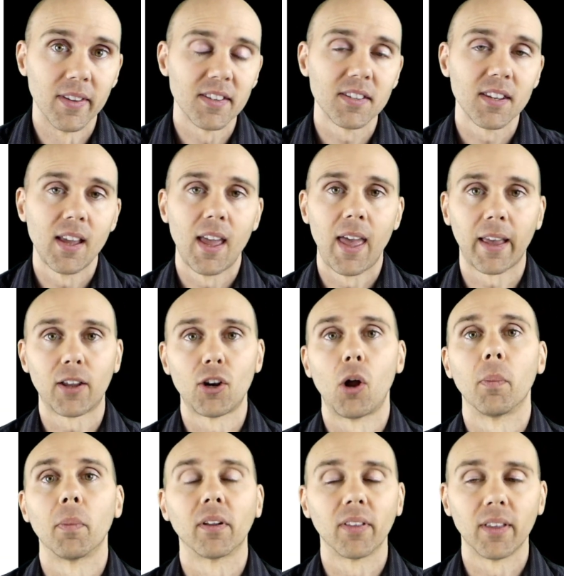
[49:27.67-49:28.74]
this
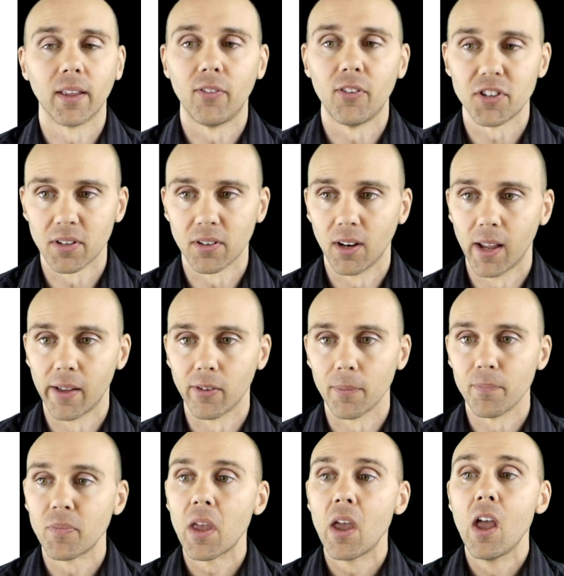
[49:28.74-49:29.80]
economically efficient level?